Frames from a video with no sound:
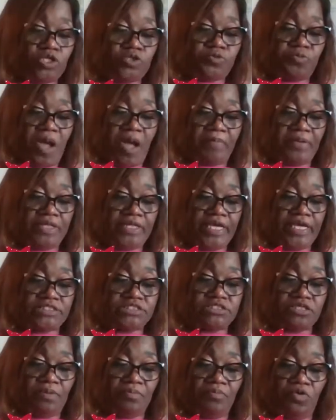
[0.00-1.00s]
Which
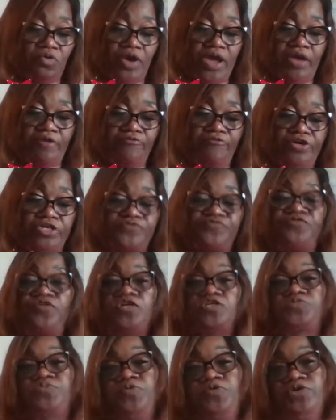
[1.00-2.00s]
populations are more at
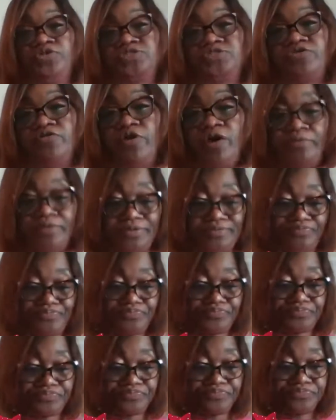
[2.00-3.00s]
risk for experiencing trauma?
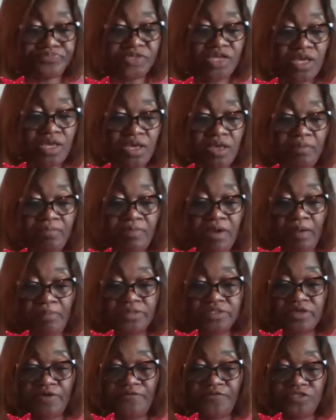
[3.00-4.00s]

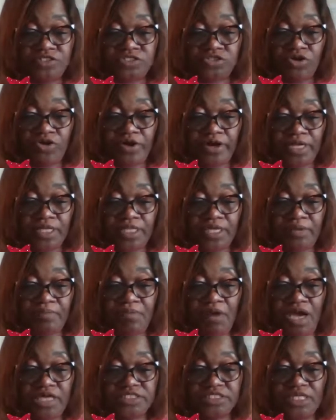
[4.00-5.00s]
Members of historically
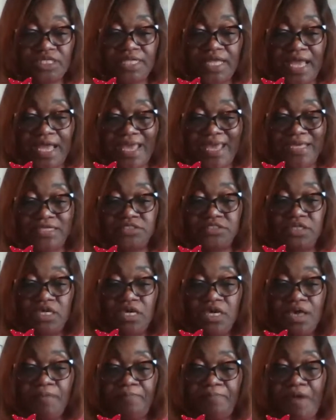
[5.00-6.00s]
marginalized
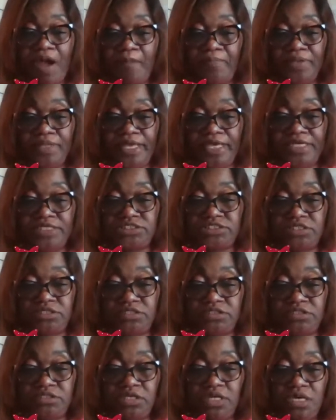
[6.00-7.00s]

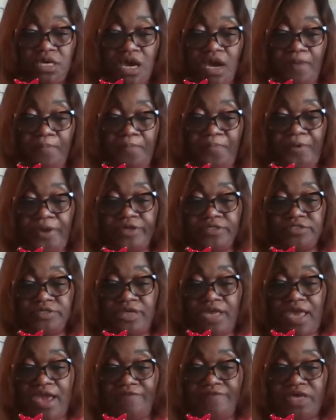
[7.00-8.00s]
populations appear
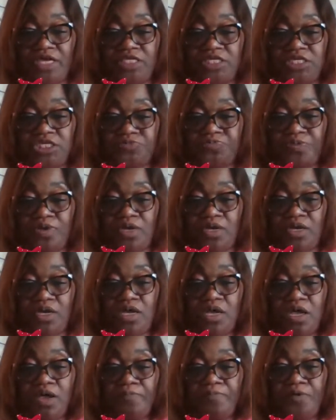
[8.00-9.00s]
to have a
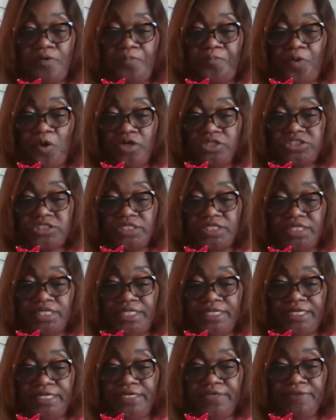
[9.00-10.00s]

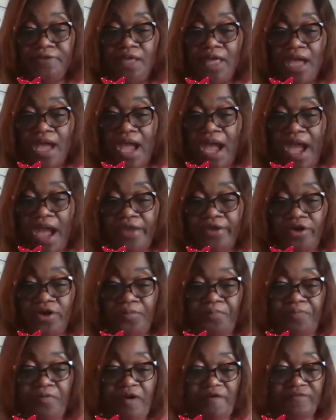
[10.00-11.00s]
disproportionately
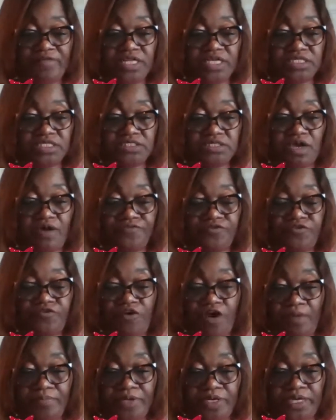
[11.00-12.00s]
higher prevalence of
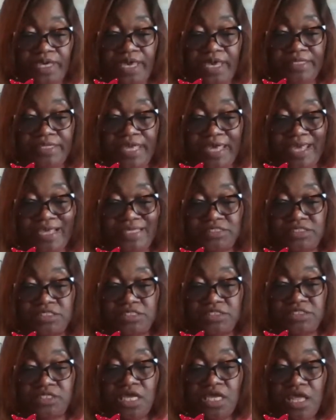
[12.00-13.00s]
trauma in
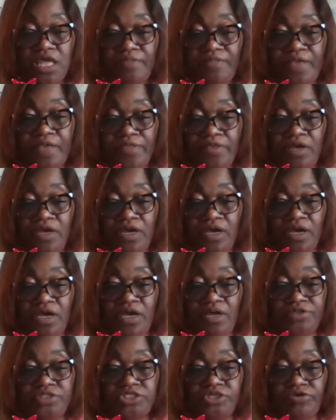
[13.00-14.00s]
ACEs than
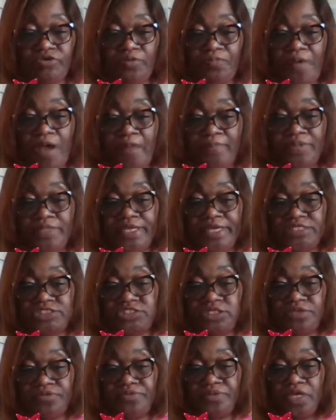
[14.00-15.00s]
the general
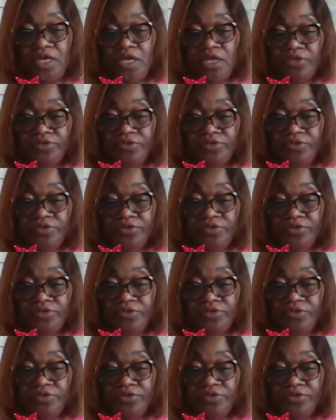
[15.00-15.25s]
population.